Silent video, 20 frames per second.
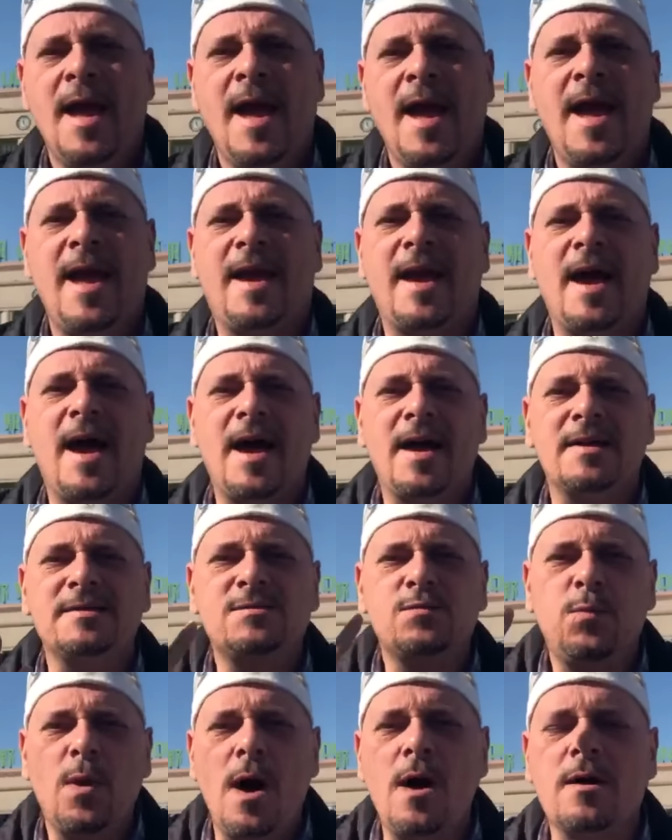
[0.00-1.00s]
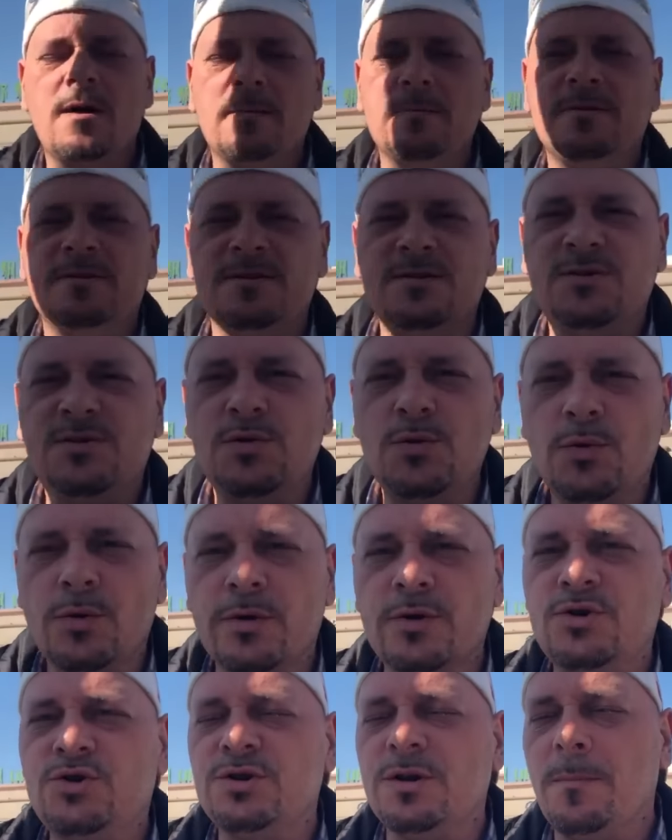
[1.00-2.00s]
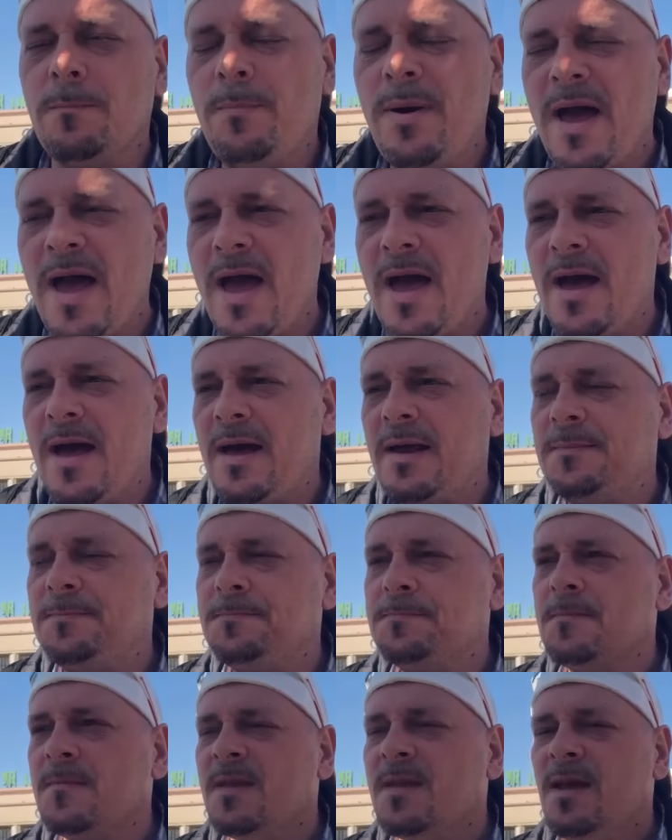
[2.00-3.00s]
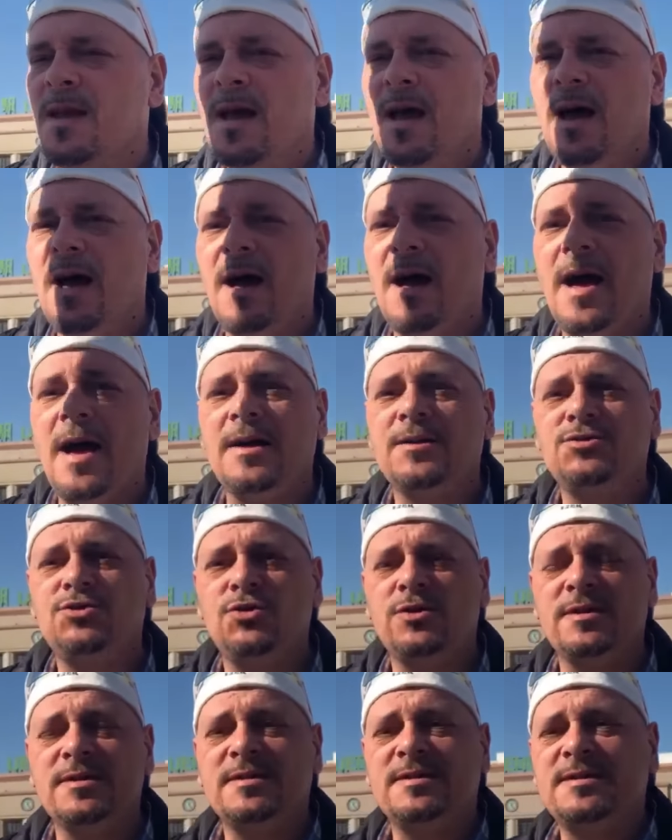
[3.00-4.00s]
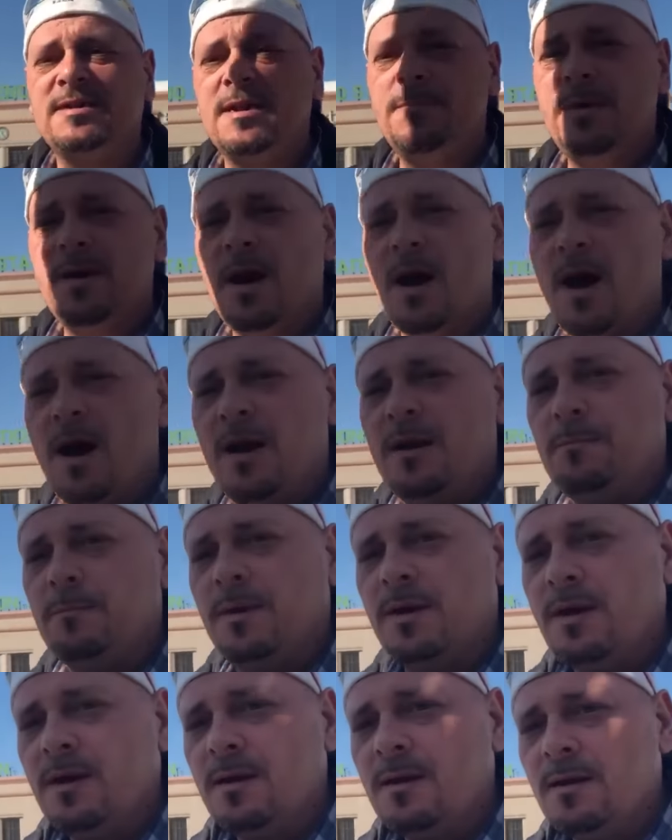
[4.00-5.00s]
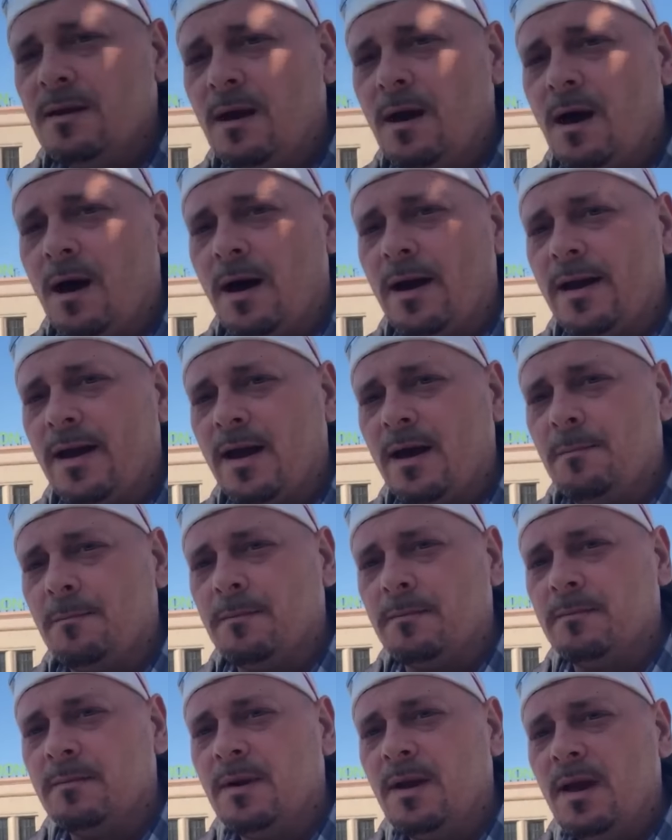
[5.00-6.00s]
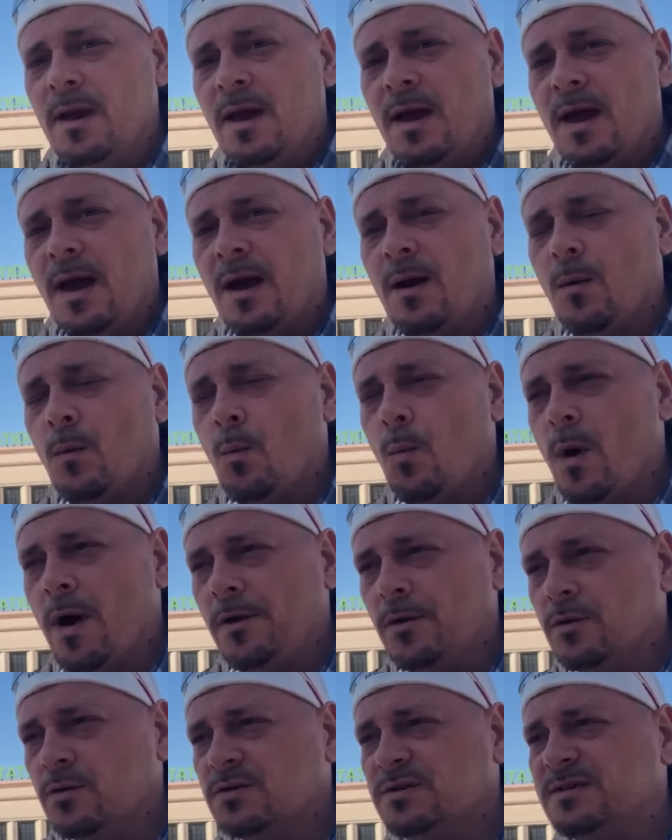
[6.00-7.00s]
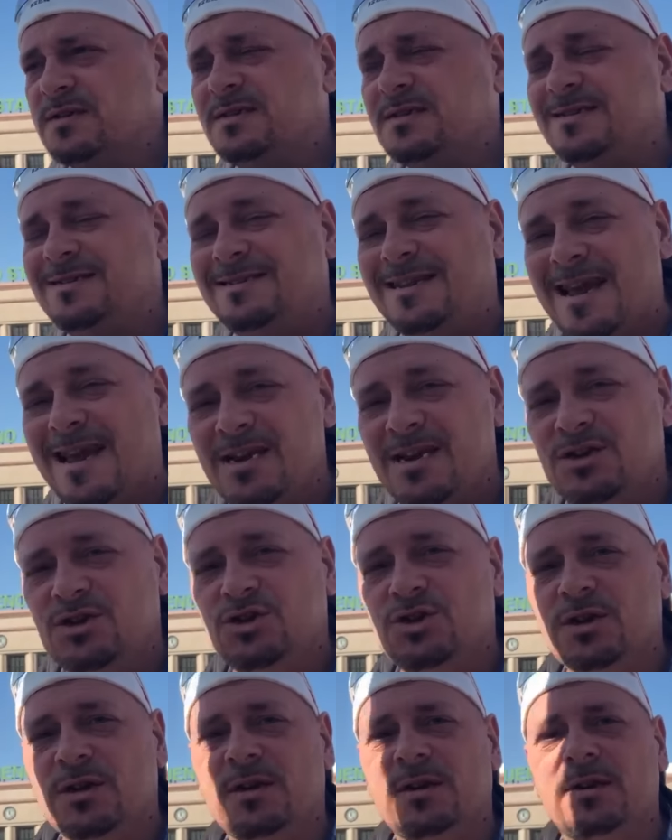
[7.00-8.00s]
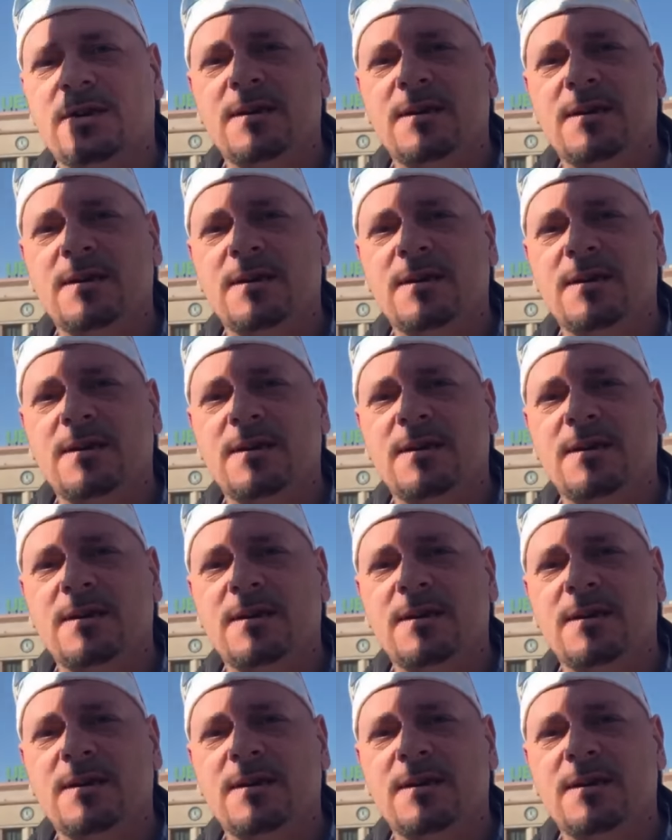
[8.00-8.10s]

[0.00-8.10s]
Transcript: Hey guys, welcome to Tour Japan. As you can see behind me, I am at Ueno Station.